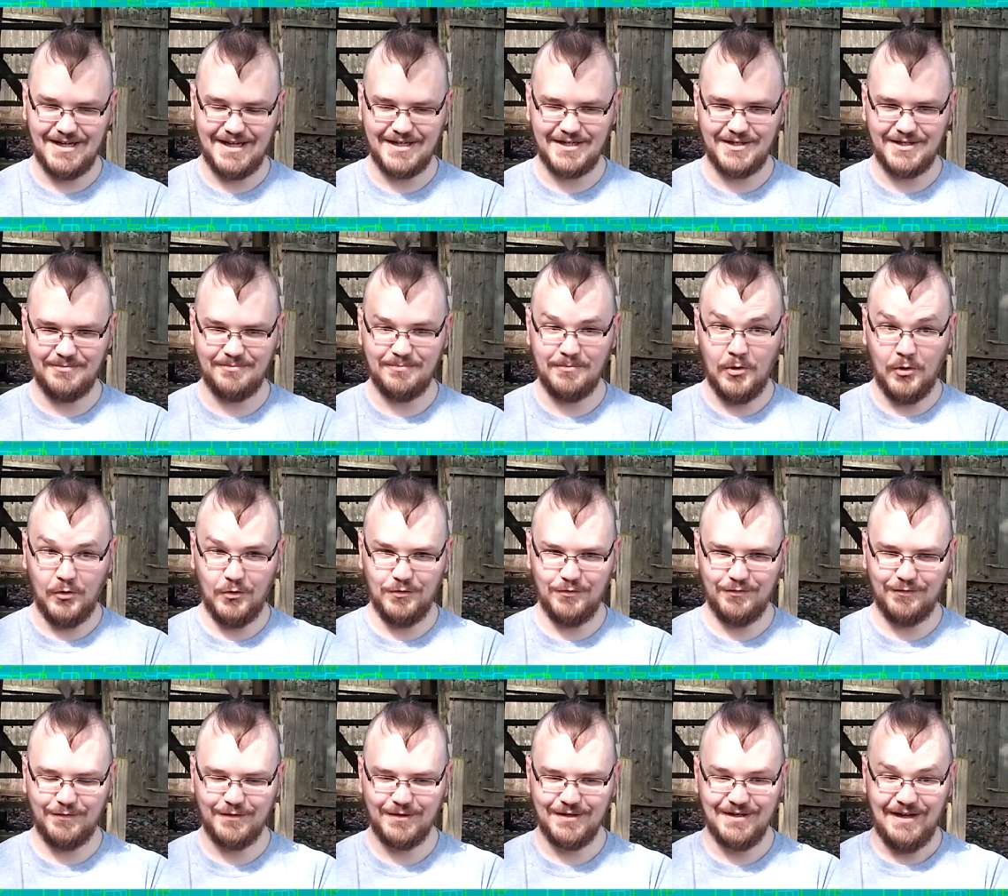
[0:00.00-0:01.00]
I can
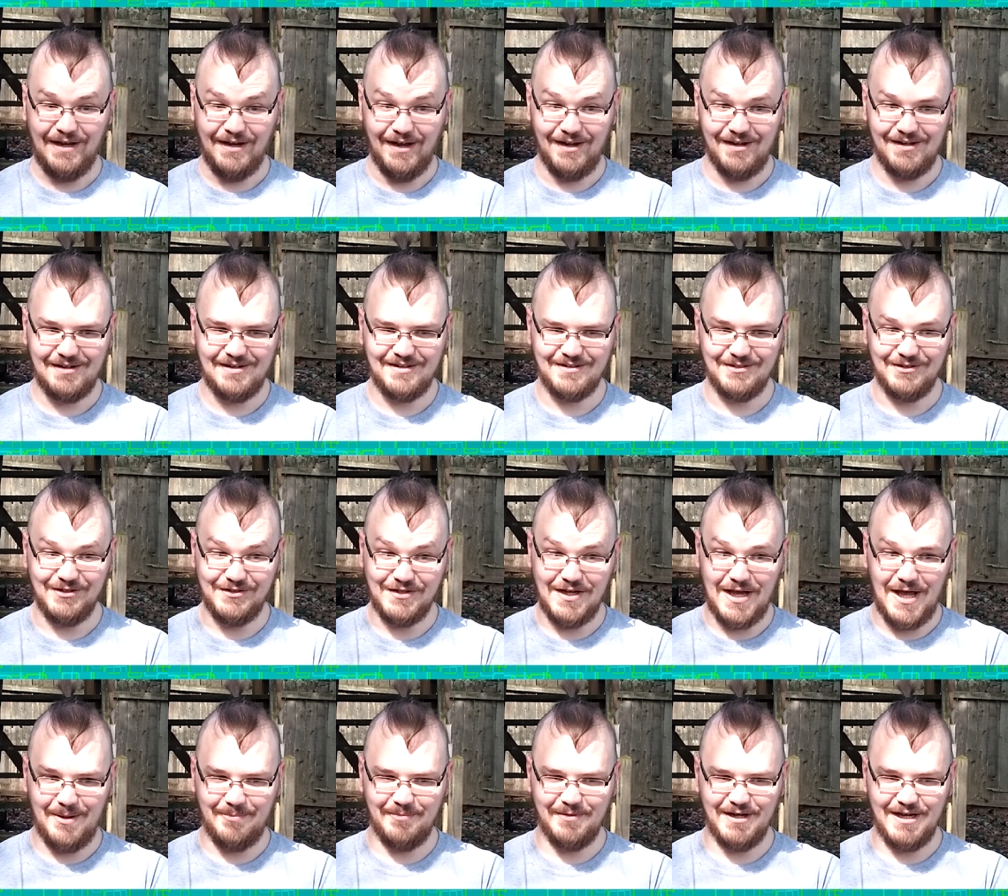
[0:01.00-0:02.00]
move the
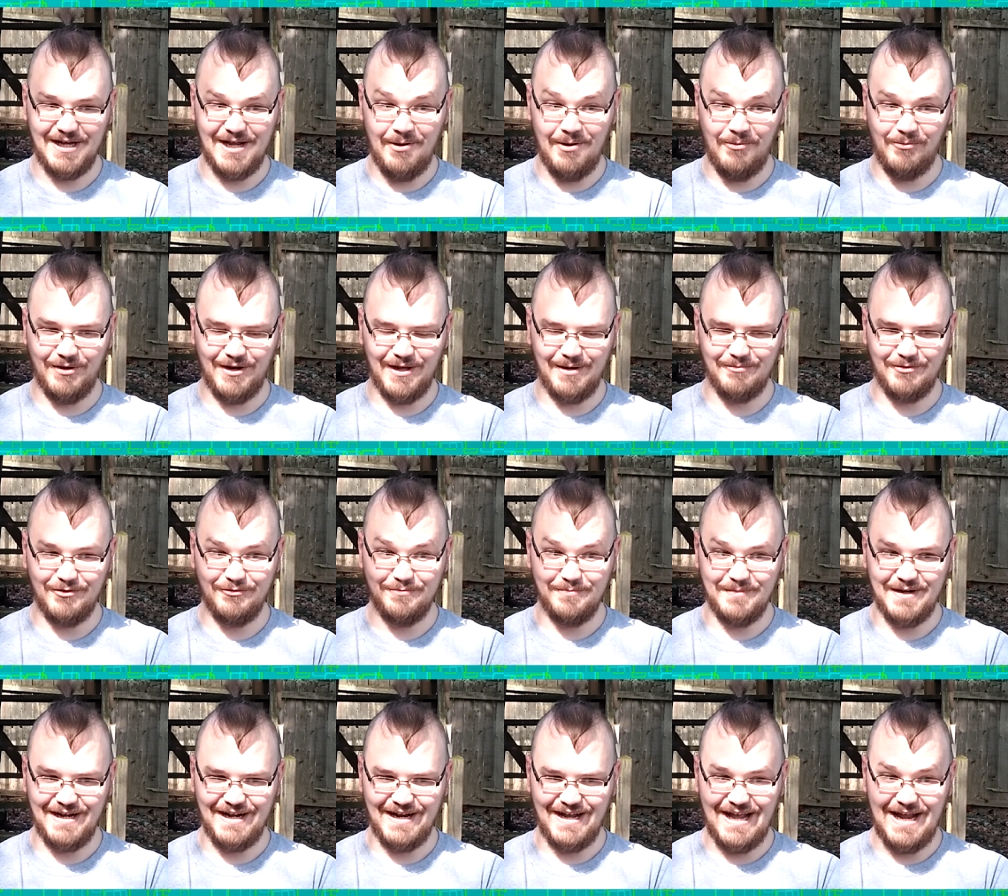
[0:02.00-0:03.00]
top knot when I move
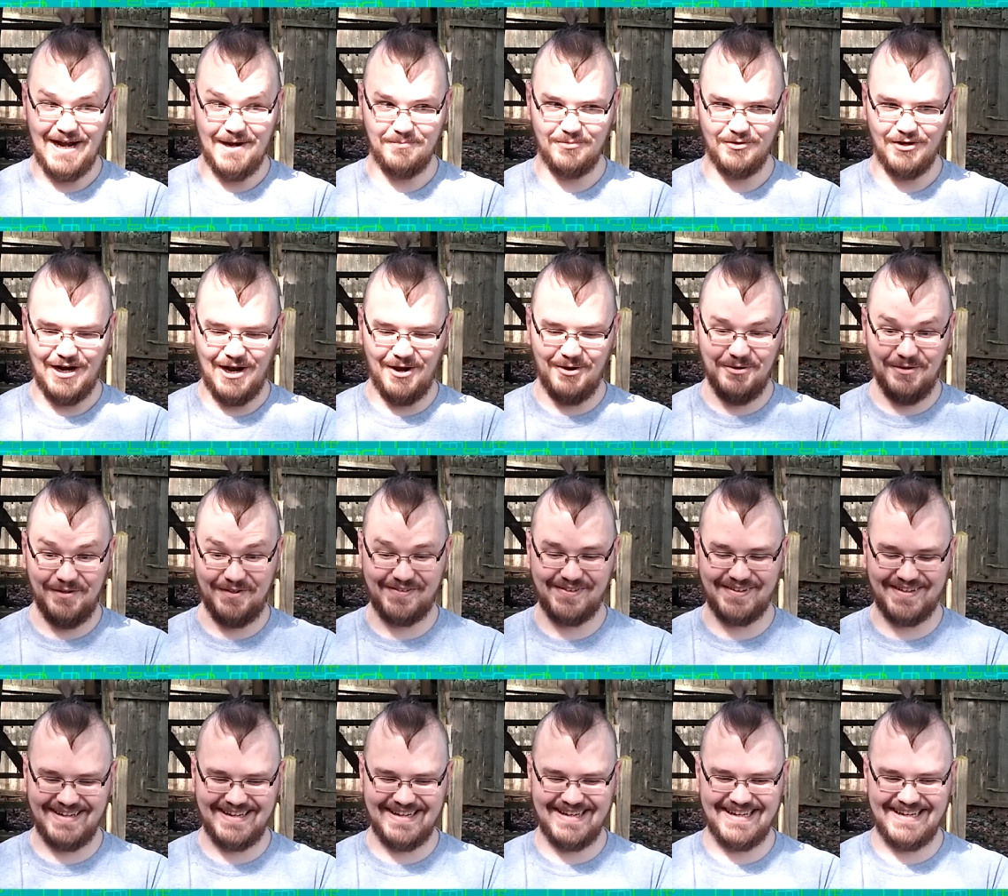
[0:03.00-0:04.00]
my
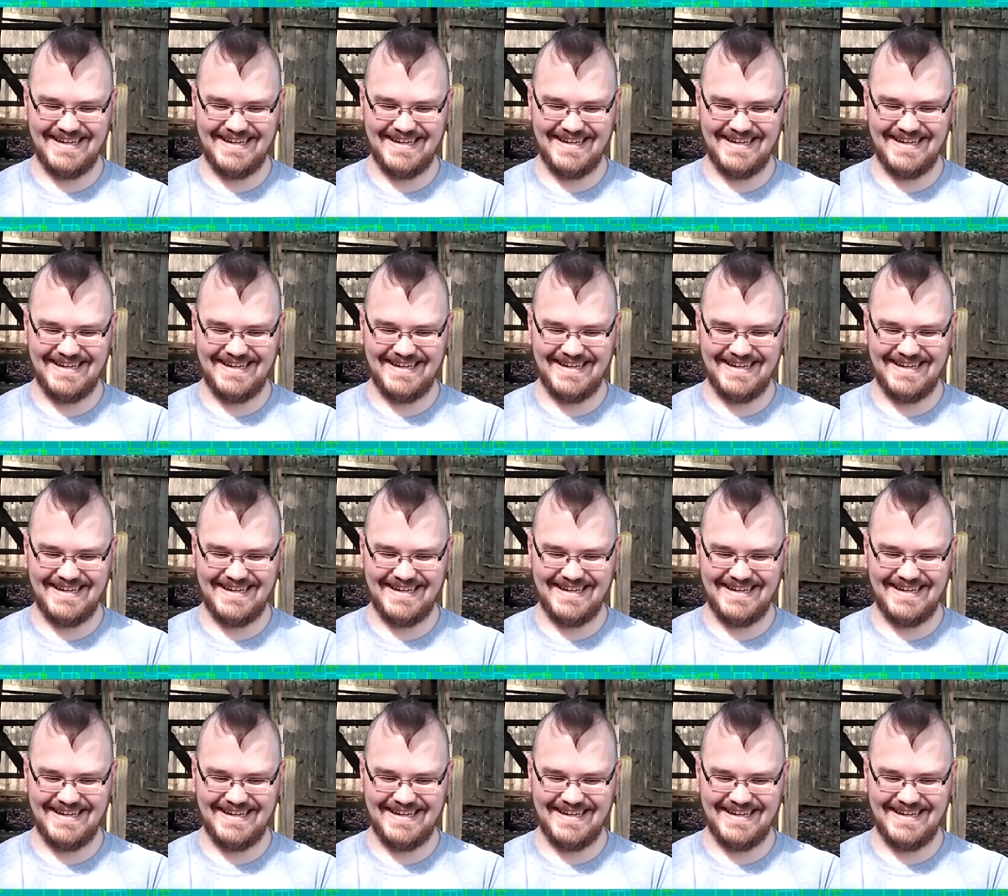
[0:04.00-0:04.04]
eyebrows.